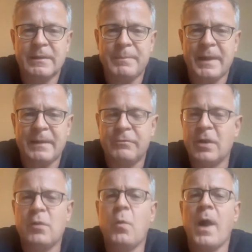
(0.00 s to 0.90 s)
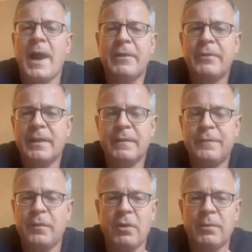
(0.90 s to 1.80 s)
by requiring
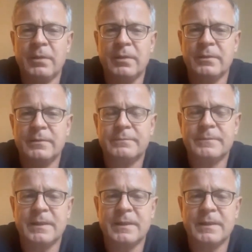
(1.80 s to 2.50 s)
formal,